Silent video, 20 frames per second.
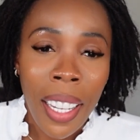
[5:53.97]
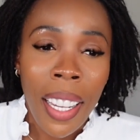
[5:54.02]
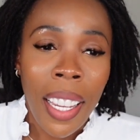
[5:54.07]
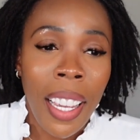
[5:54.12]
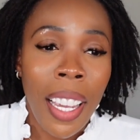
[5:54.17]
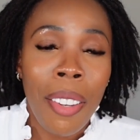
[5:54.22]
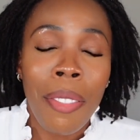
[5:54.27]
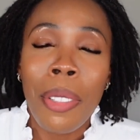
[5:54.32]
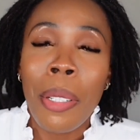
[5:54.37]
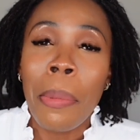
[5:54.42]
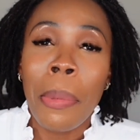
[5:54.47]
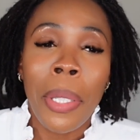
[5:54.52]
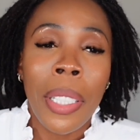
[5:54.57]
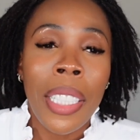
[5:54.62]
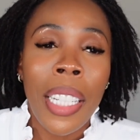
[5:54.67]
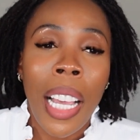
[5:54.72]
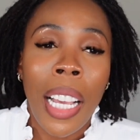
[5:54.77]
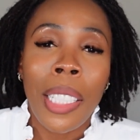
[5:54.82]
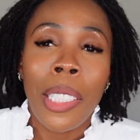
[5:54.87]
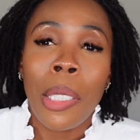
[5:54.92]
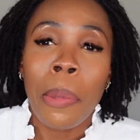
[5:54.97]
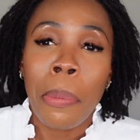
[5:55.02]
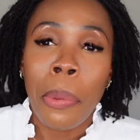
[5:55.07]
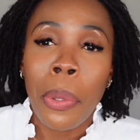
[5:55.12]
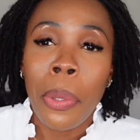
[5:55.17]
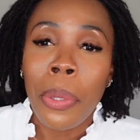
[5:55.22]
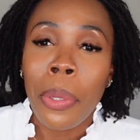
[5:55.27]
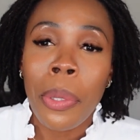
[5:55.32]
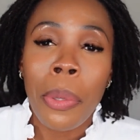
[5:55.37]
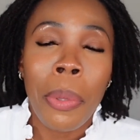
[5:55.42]
Everybody I
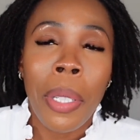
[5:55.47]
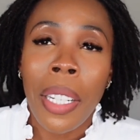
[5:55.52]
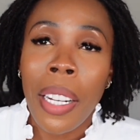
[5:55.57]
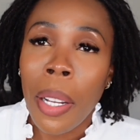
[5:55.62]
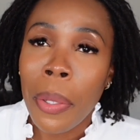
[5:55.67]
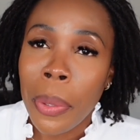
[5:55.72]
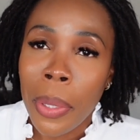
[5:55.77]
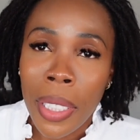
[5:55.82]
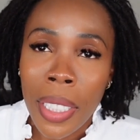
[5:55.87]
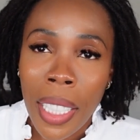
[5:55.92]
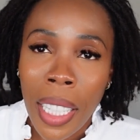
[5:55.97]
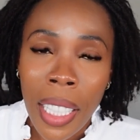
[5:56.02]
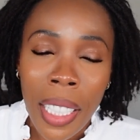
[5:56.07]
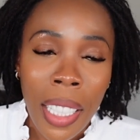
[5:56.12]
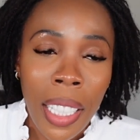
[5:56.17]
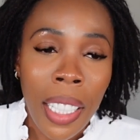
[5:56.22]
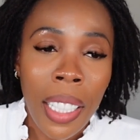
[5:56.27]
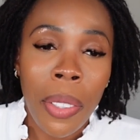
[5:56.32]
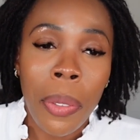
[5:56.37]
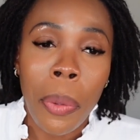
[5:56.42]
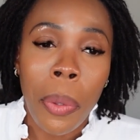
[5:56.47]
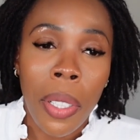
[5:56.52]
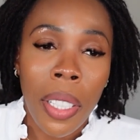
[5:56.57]
spoke to when I was dating